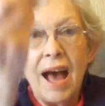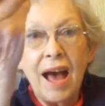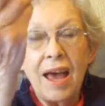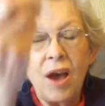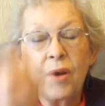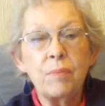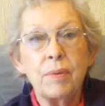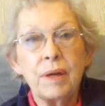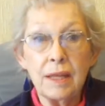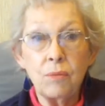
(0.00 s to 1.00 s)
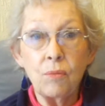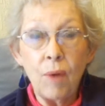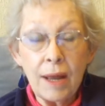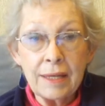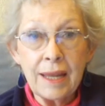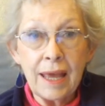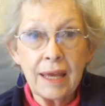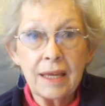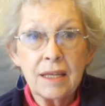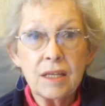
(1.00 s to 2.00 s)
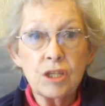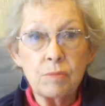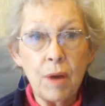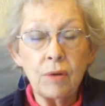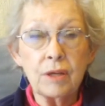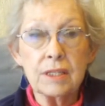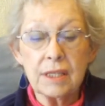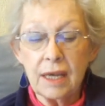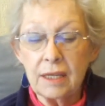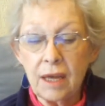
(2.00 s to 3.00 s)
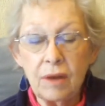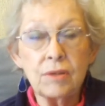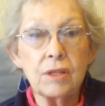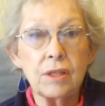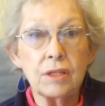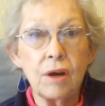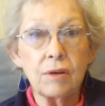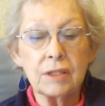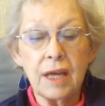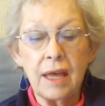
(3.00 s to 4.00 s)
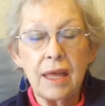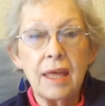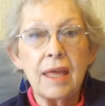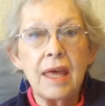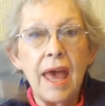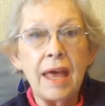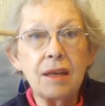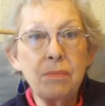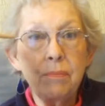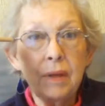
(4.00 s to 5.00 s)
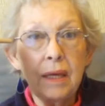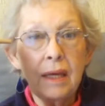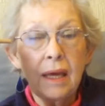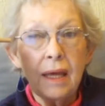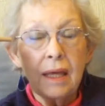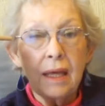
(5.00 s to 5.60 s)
I hope that one day smokers can go to the doctor and be